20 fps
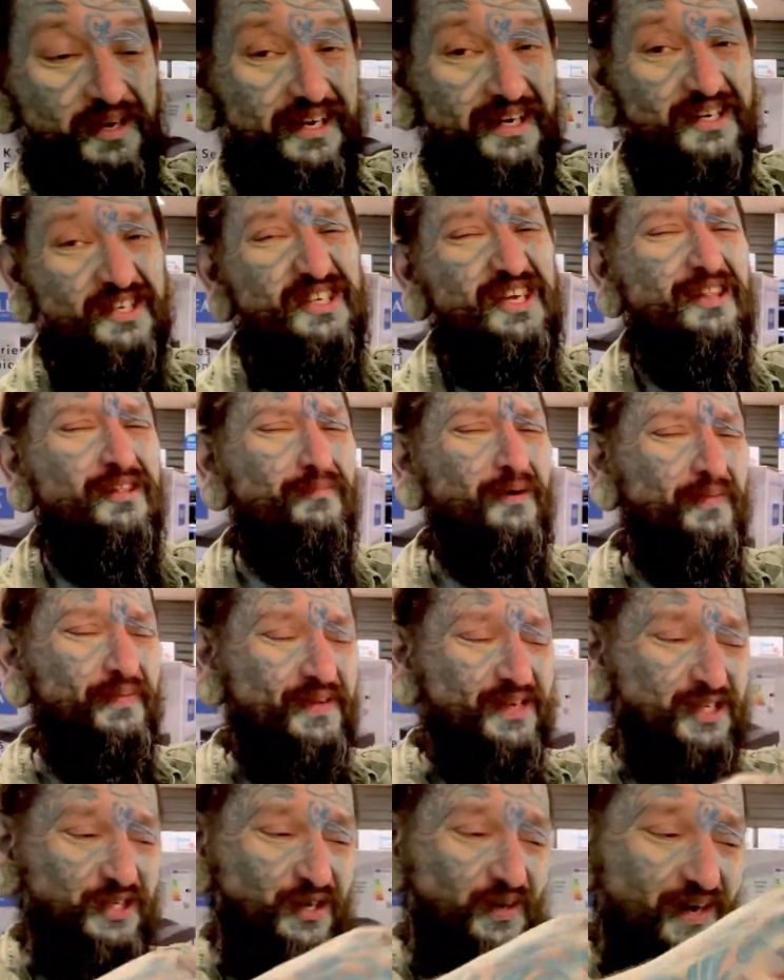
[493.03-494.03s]
can see them on
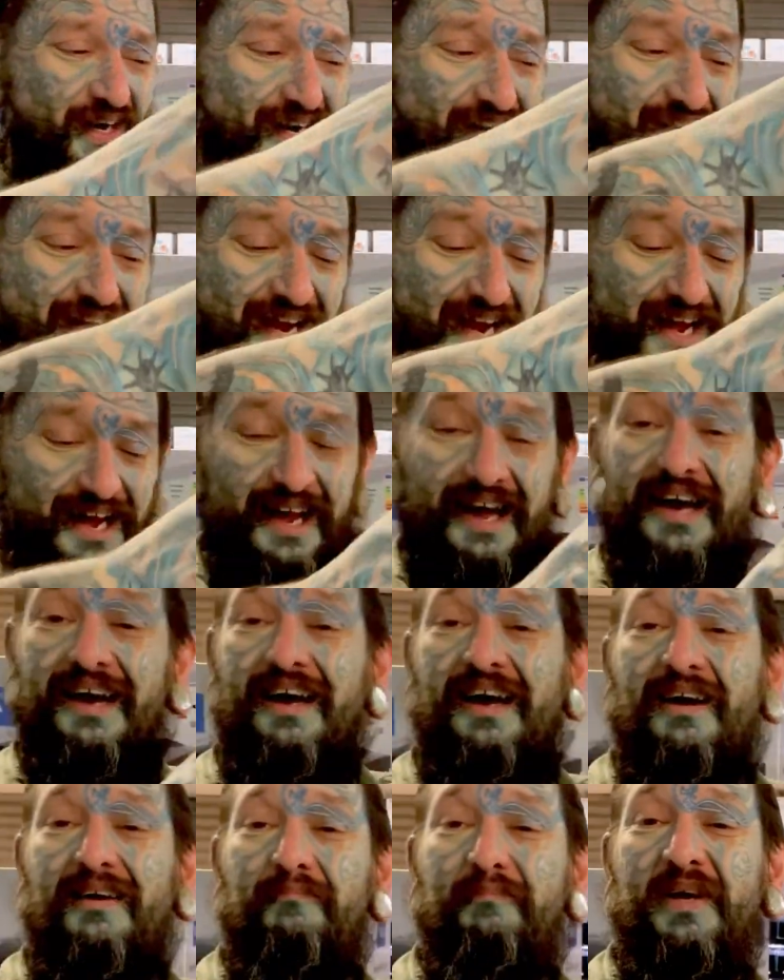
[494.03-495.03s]
the screen.
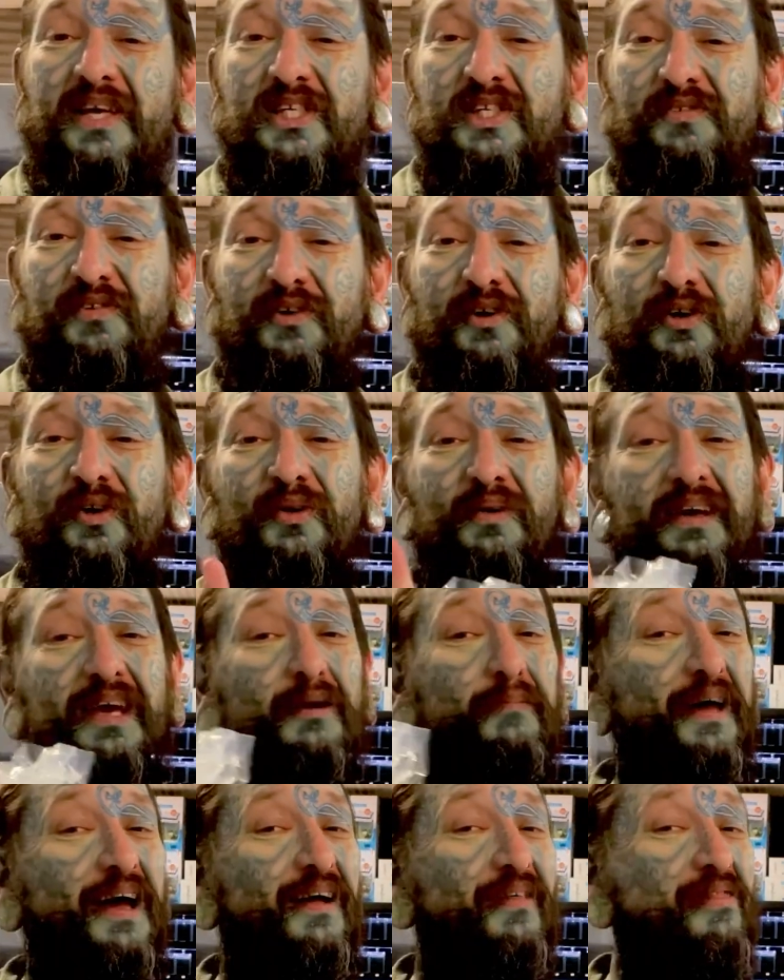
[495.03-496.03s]
Peaceful. Get
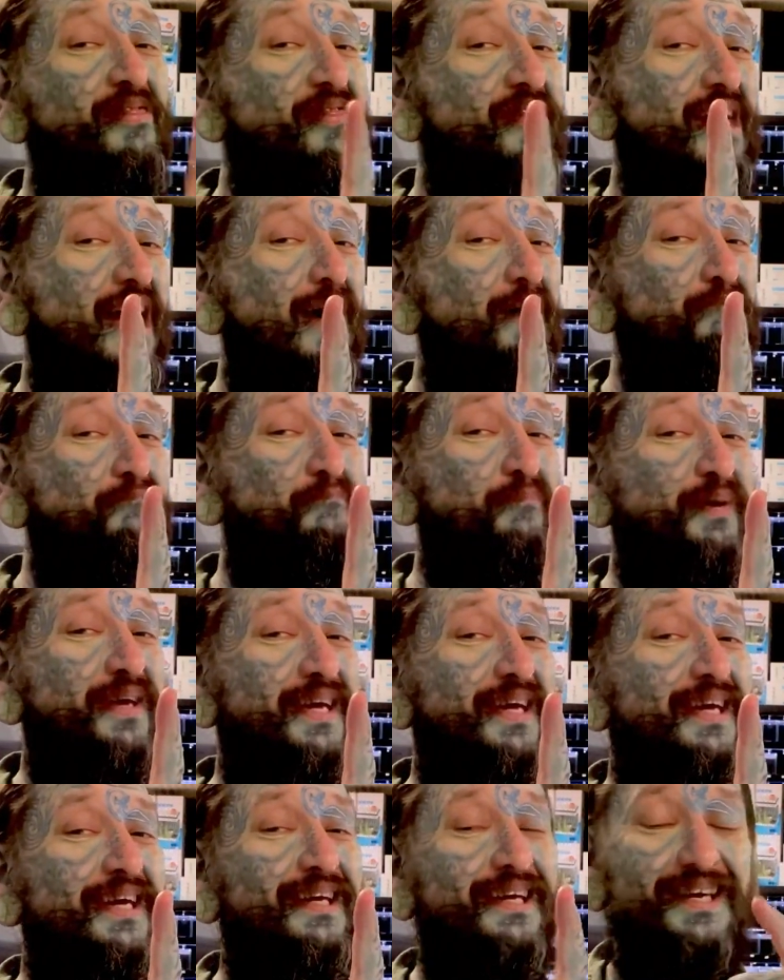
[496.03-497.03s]
about that
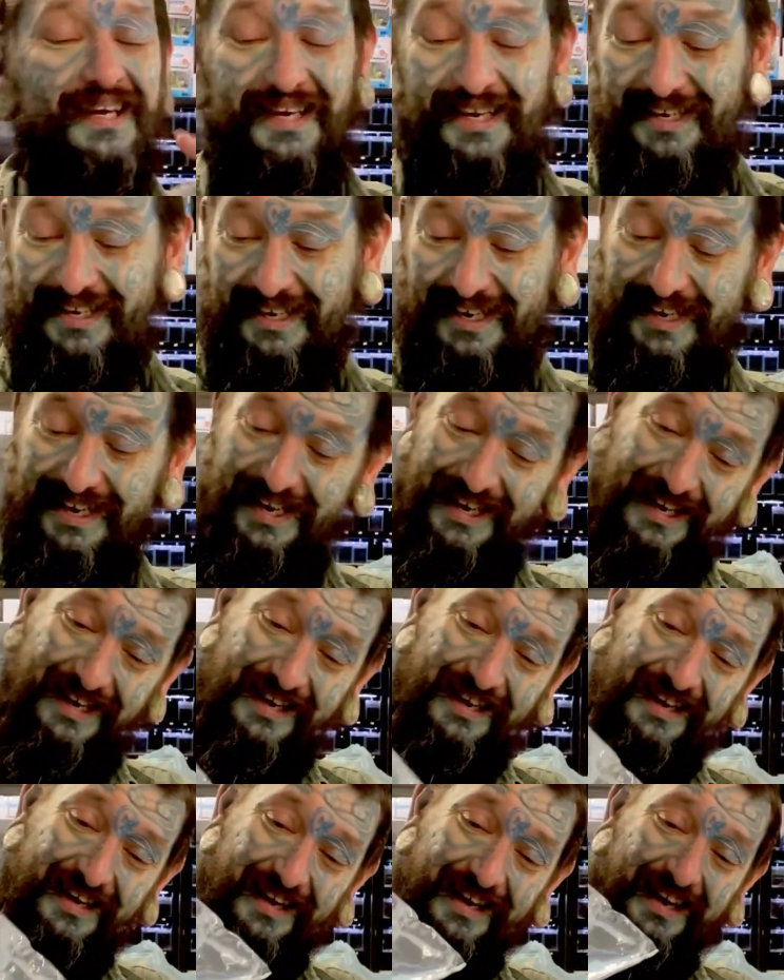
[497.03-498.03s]
big.
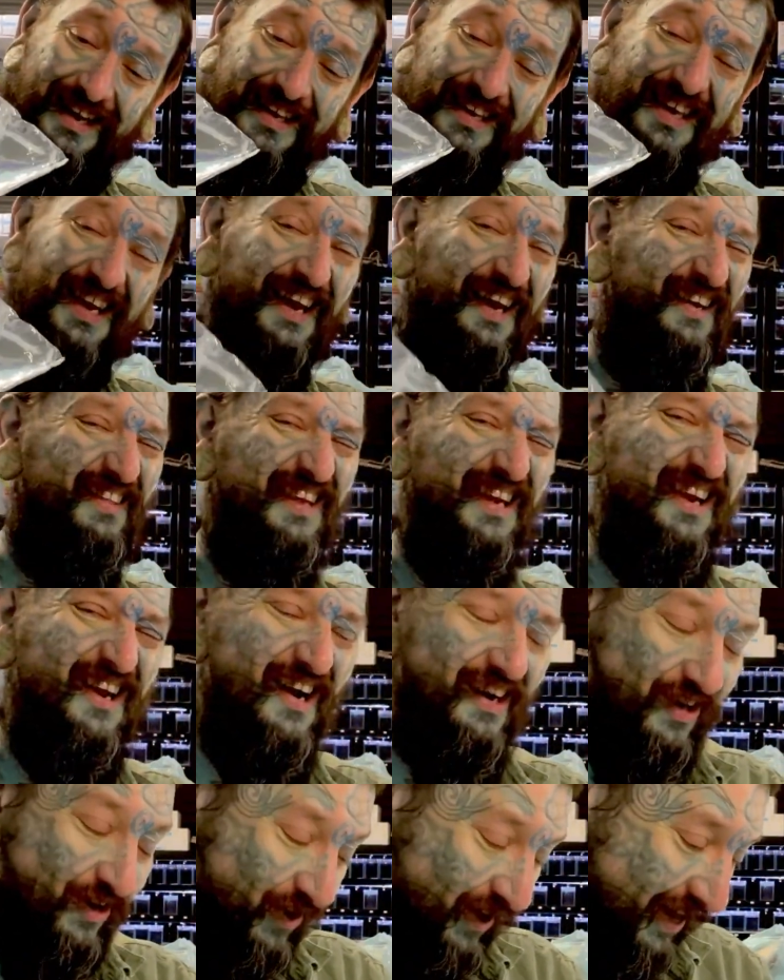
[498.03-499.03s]
Yeah, they're
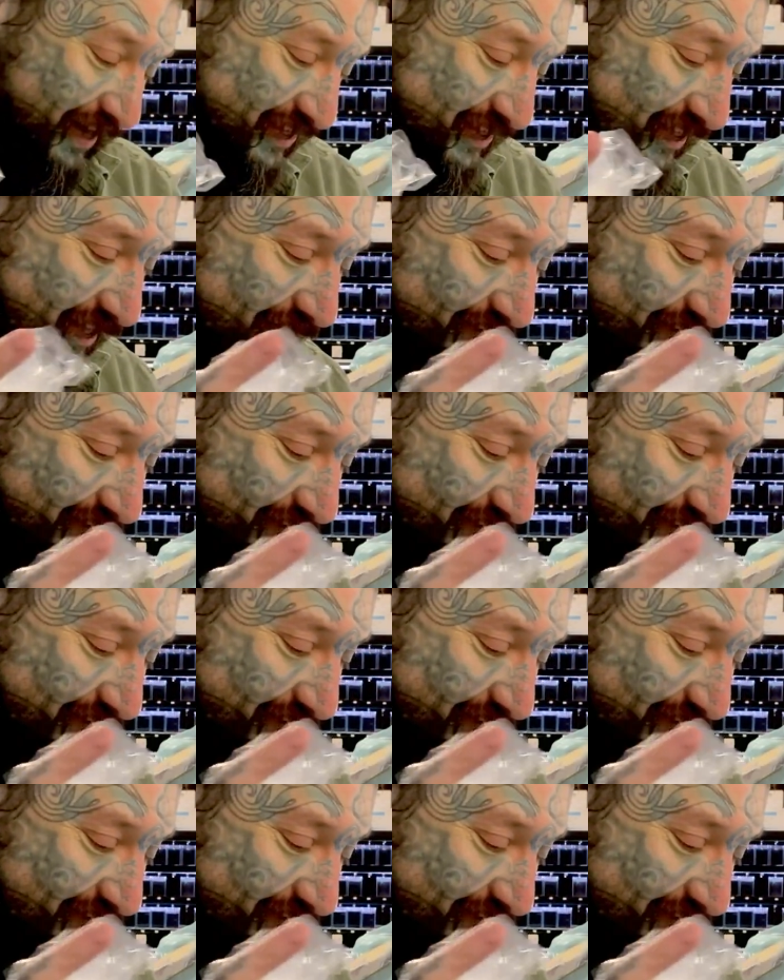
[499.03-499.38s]
kind of crazy.